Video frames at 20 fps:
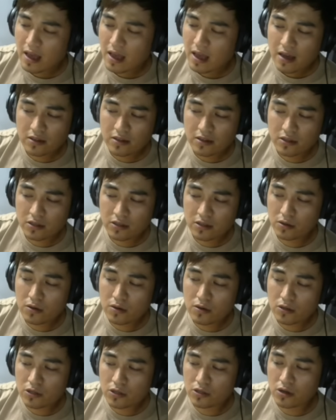it
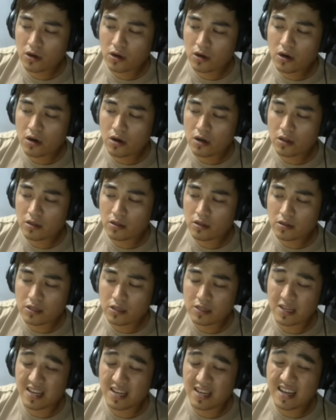took all the
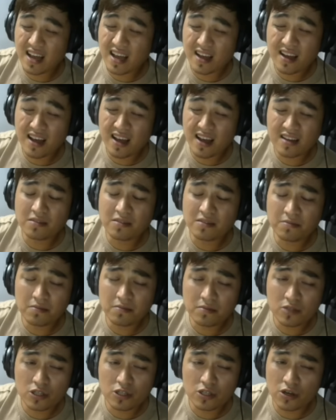
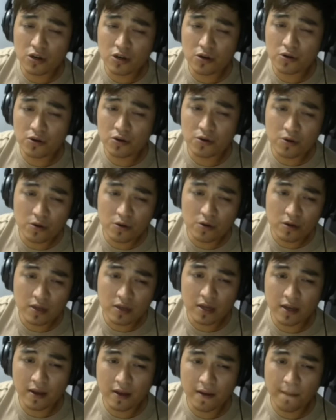time, so yeah.